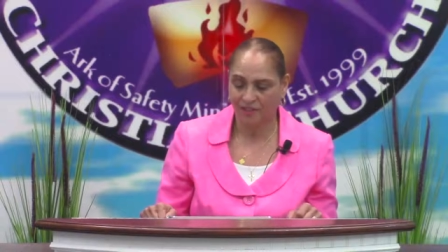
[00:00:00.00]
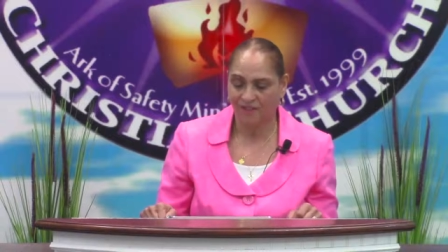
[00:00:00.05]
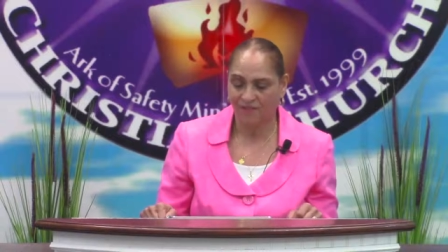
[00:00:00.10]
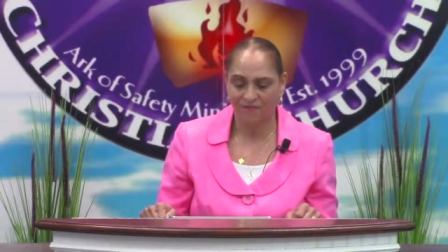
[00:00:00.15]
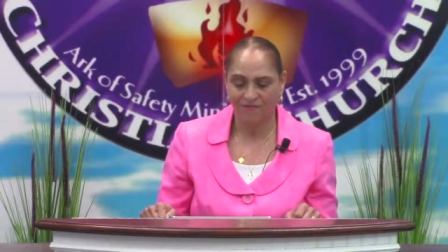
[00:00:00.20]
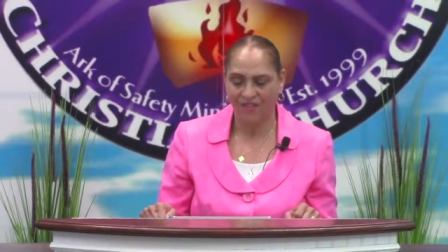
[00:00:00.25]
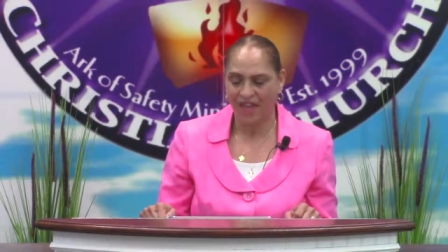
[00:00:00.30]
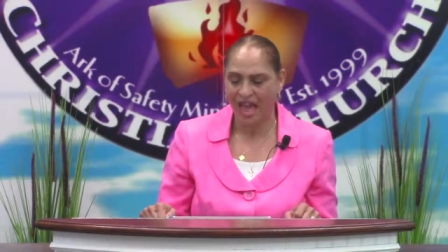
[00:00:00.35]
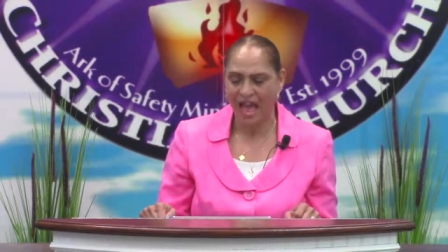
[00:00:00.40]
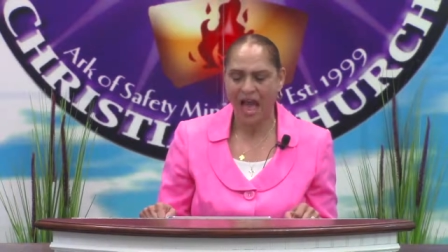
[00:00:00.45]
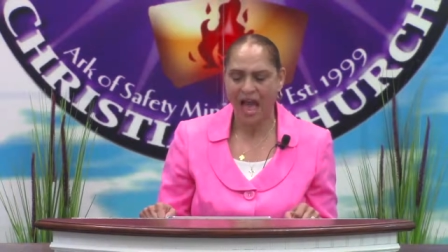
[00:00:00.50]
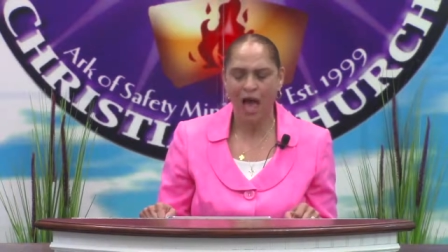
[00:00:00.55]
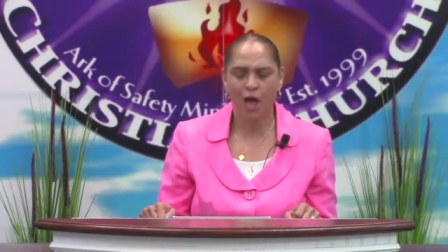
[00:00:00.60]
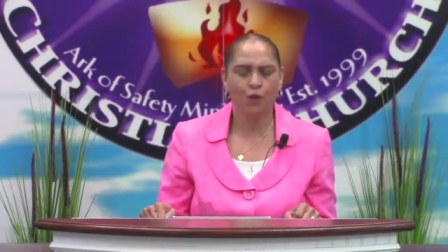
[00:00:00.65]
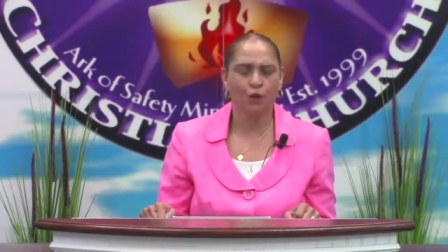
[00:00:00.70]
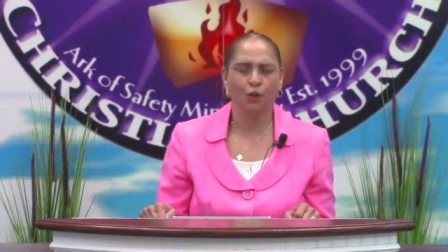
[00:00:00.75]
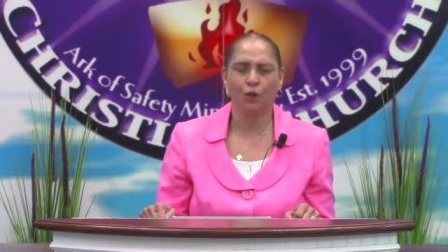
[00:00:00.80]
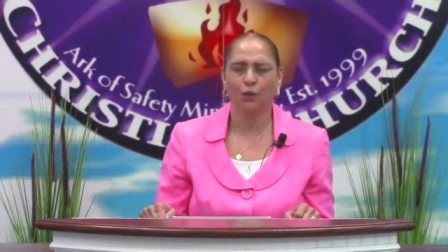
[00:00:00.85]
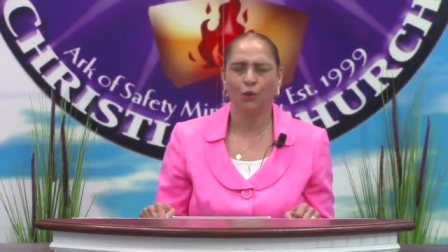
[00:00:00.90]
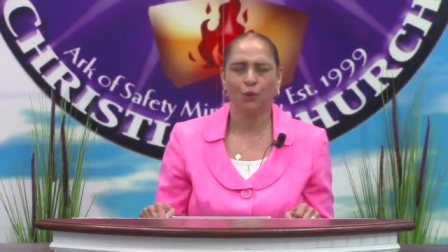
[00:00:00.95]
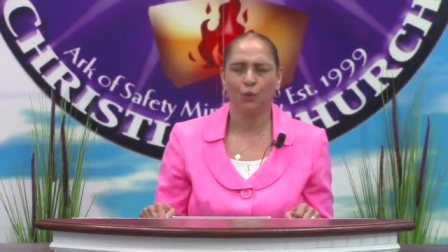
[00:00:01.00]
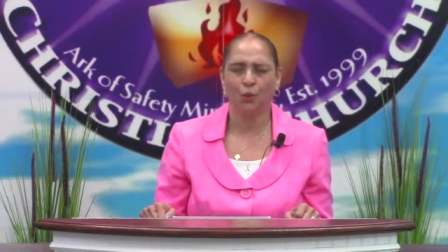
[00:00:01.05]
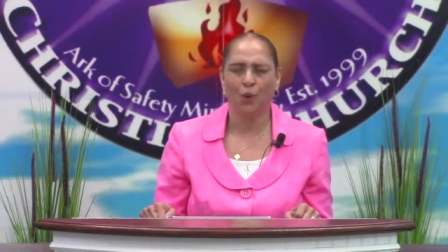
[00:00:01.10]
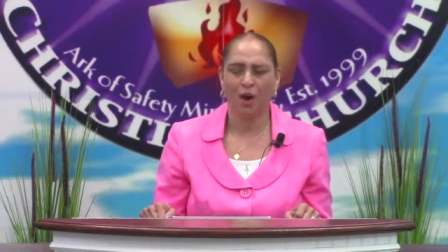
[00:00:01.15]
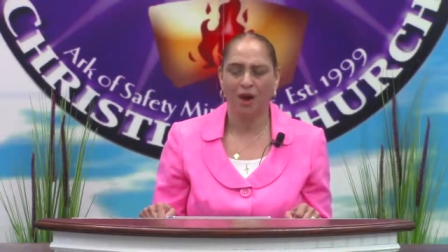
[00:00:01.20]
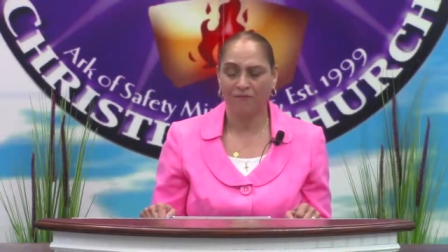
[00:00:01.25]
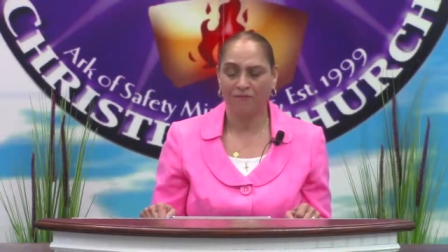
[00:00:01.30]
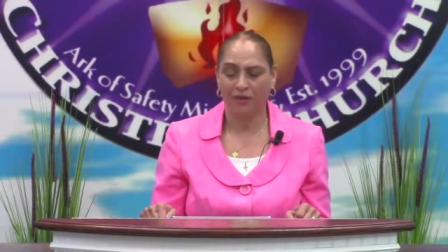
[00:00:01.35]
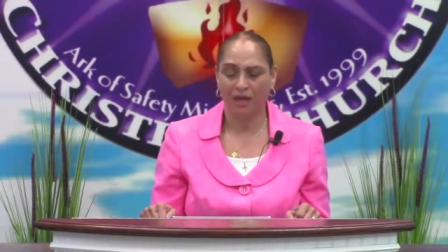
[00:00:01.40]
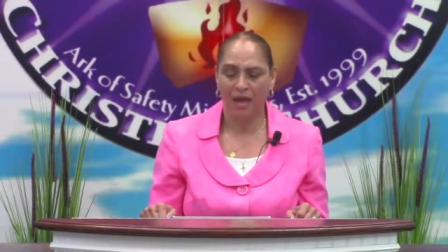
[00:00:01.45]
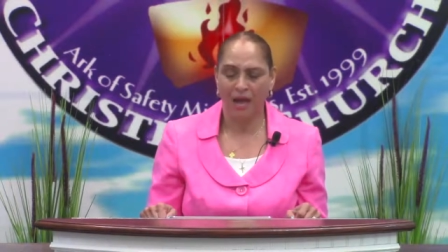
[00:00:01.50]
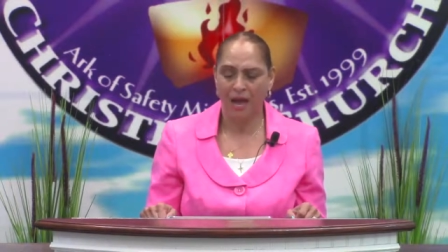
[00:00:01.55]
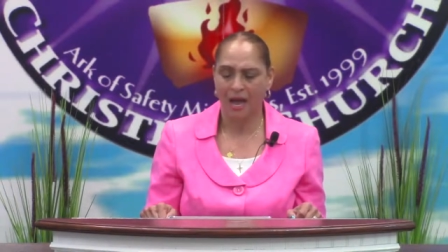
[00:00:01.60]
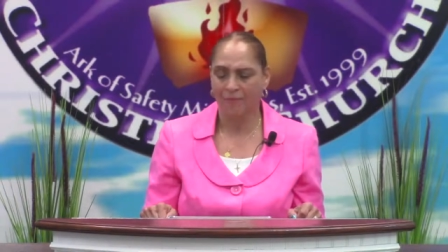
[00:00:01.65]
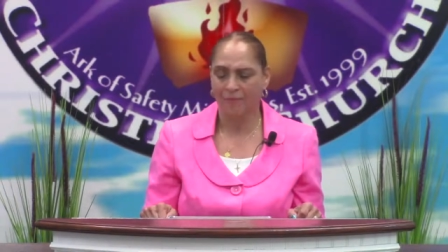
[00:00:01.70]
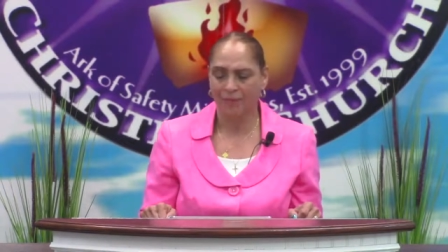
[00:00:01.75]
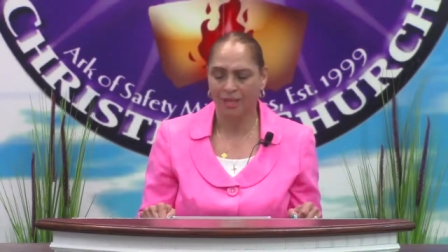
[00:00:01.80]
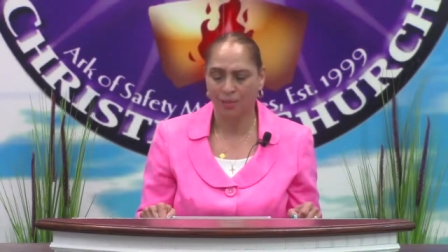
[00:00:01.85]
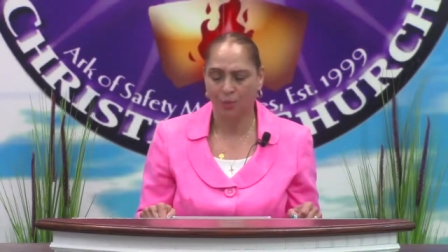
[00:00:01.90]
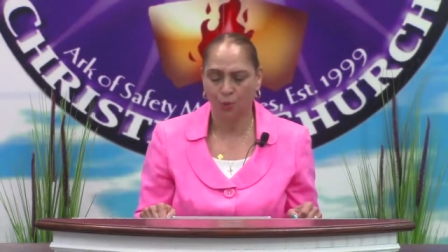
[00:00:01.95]
the value of
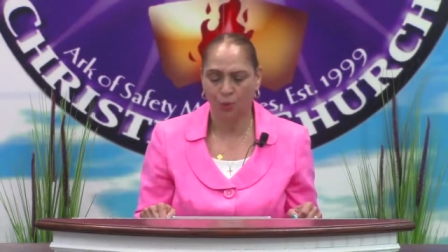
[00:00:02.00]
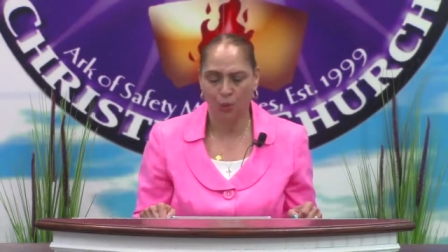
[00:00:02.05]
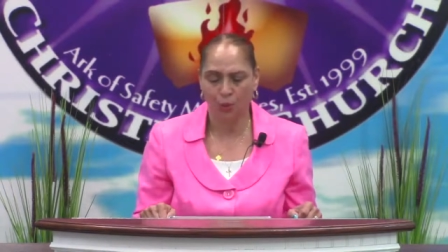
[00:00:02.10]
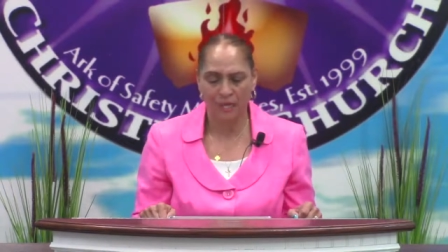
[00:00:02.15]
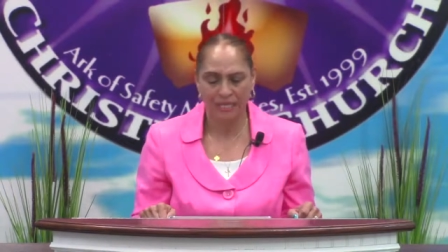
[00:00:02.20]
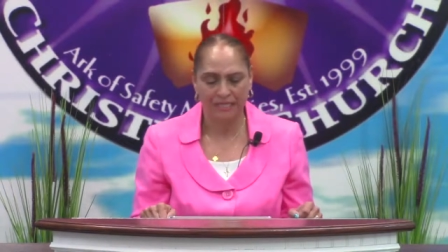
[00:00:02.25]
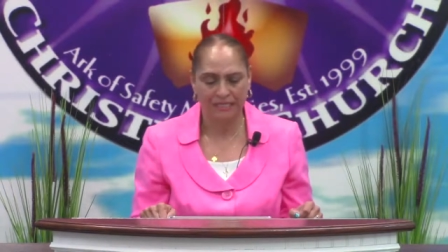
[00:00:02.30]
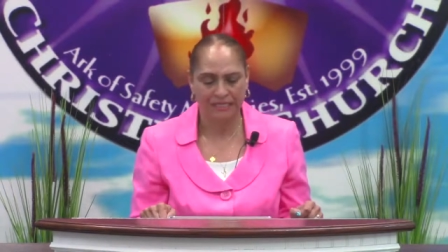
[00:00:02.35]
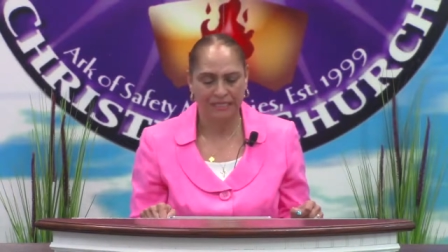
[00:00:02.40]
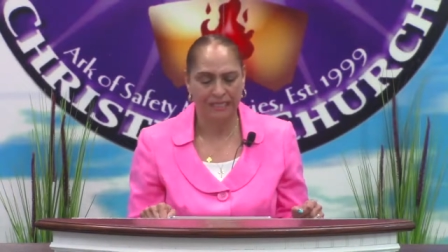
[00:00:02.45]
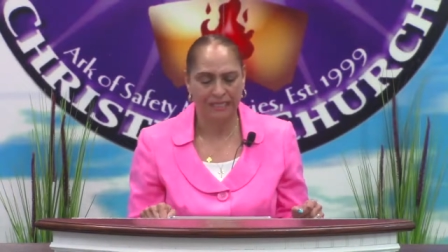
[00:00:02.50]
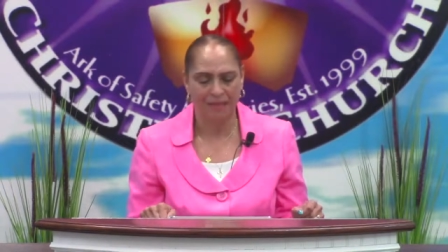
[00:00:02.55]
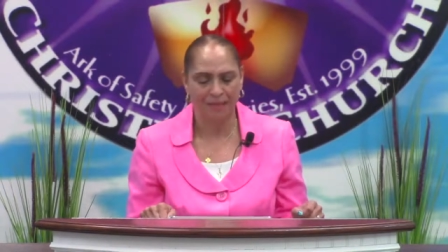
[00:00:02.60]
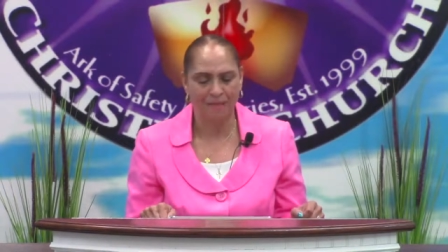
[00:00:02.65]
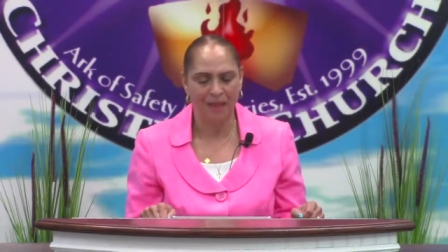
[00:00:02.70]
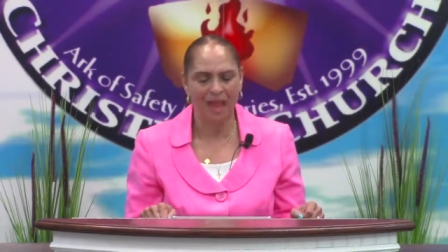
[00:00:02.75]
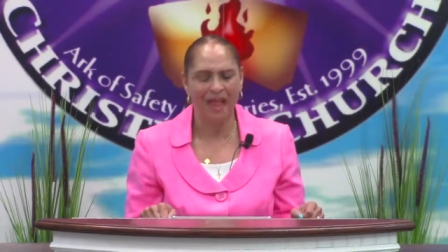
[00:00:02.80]
common wisdom,